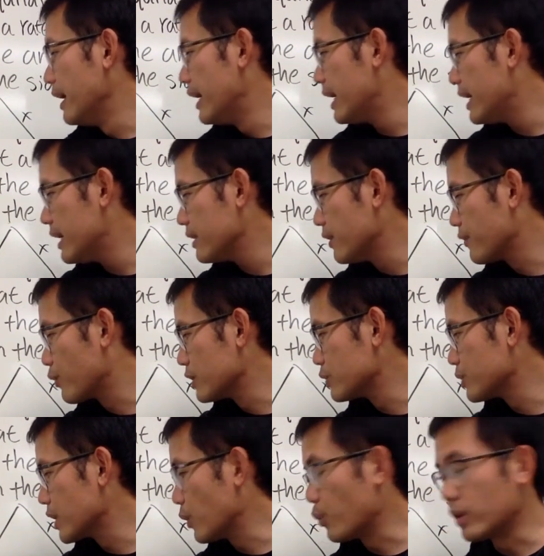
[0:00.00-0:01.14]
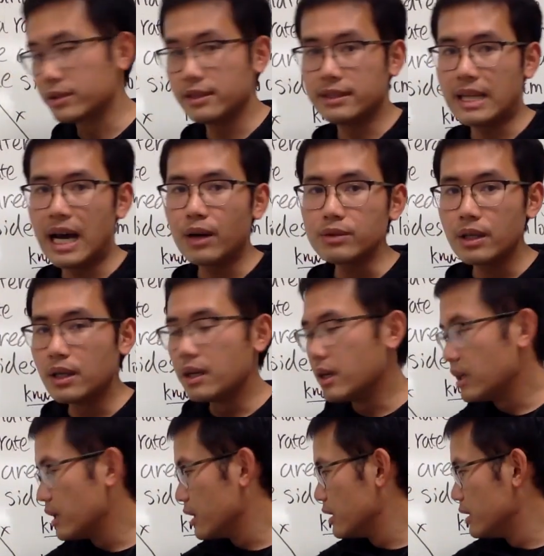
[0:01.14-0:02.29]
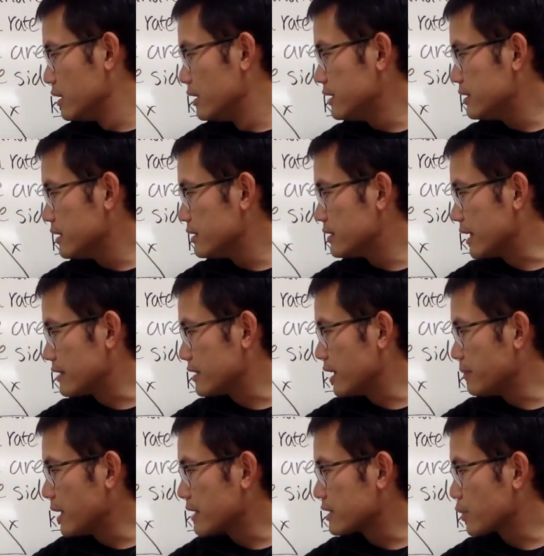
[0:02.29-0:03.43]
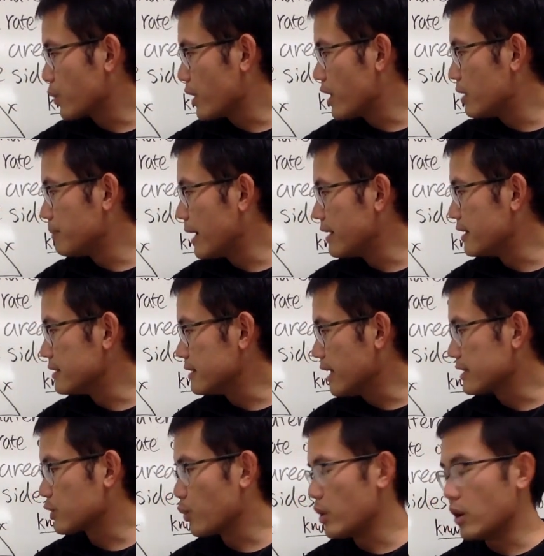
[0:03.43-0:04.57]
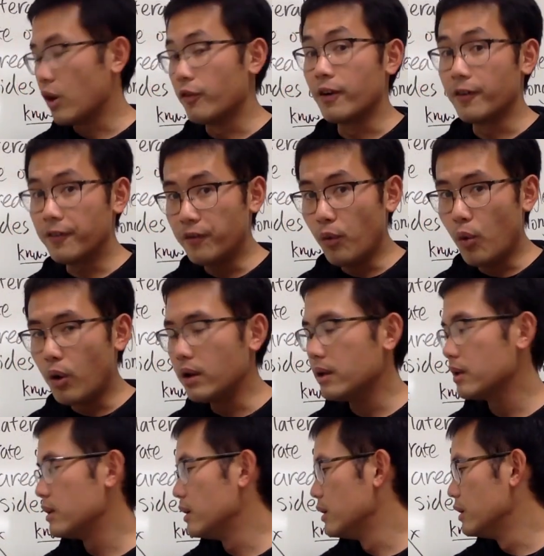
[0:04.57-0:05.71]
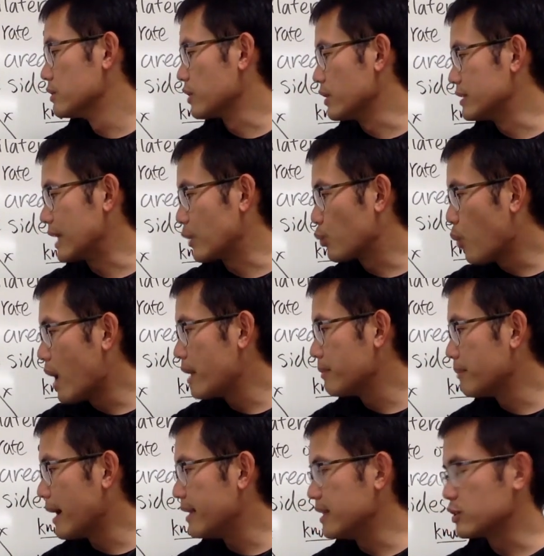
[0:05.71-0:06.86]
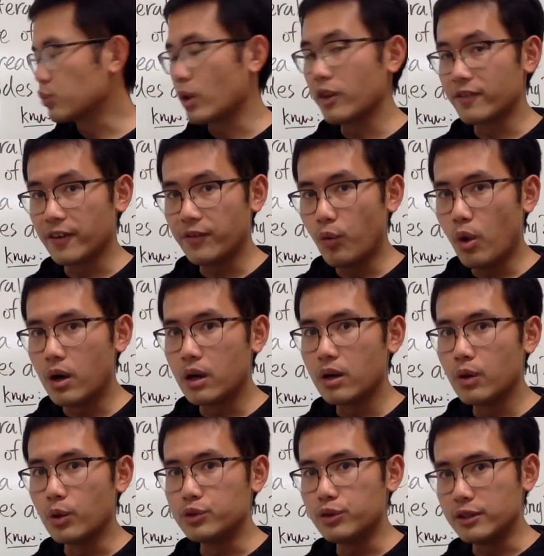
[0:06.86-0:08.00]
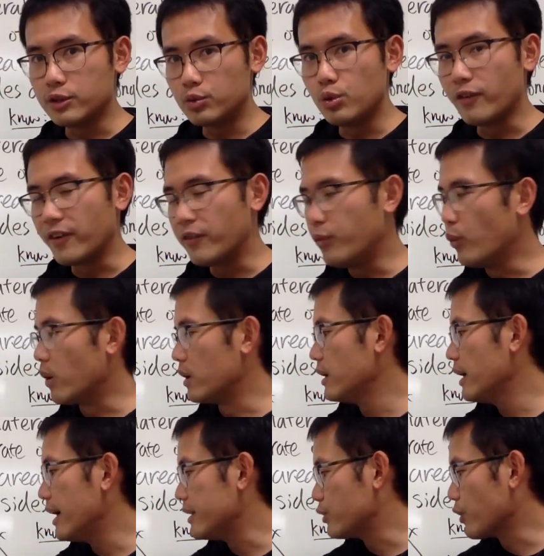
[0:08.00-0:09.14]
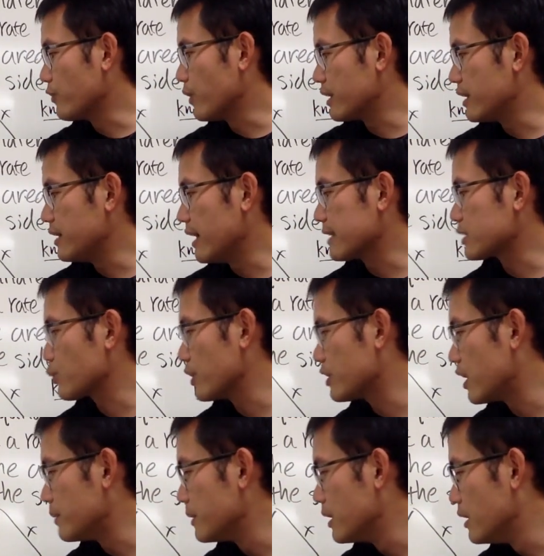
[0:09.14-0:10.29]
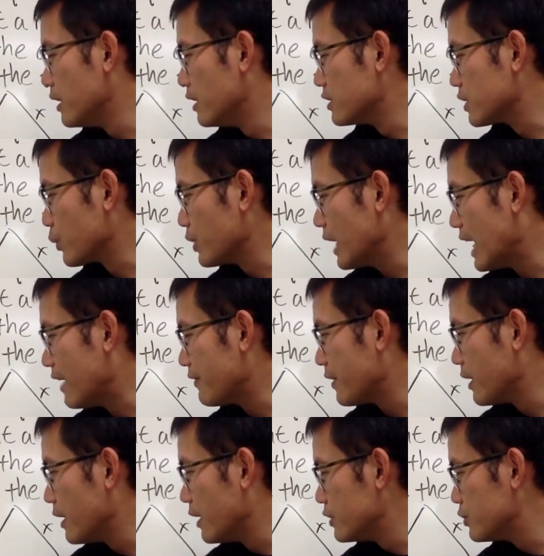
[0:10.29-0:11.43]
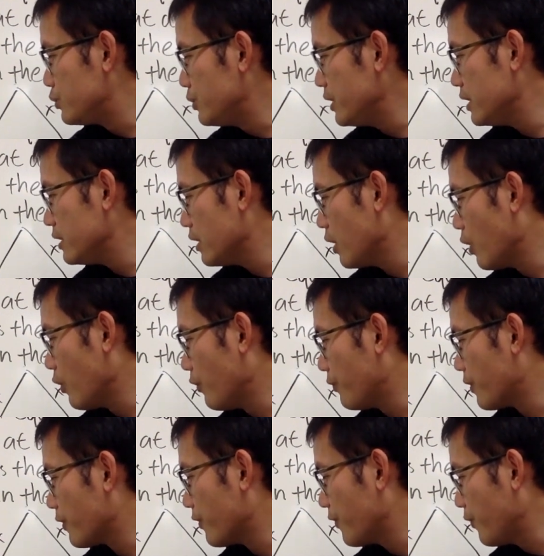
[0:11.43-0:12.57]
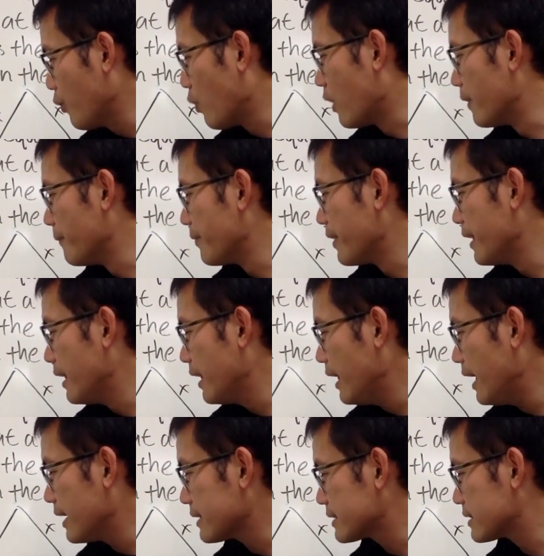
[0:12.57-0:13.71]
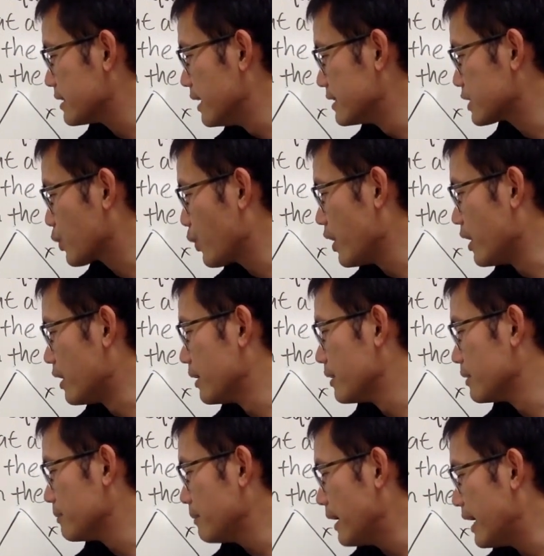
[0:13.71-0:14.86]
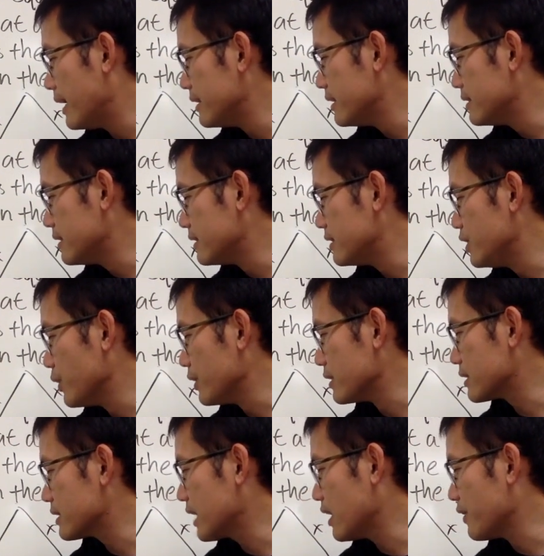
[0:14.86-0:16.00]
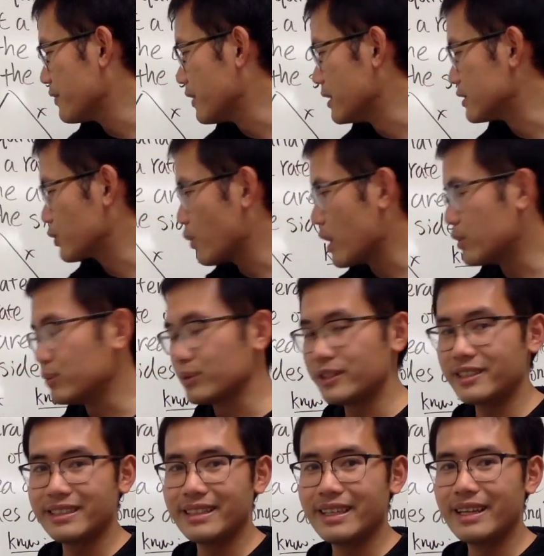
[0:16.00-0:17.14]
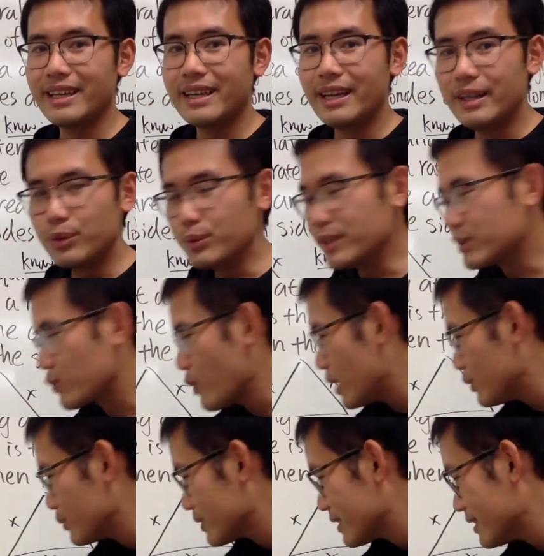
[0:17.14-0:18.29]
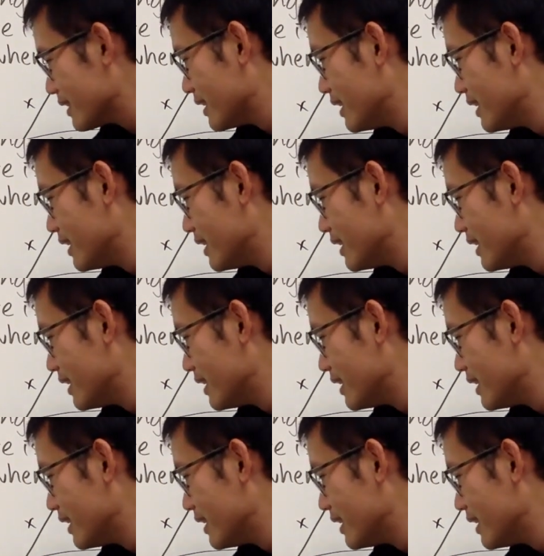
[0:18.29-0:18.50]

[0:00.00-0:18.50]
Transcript: And of course, we can work this out. This is like saying x squared minus x squared over 4. So it's like 1 minus 1 over 4, which is 3 over 4. And don't forget the x squared term. So we have 3 over 4x squared. And this is still inside of a square root. Do the square root.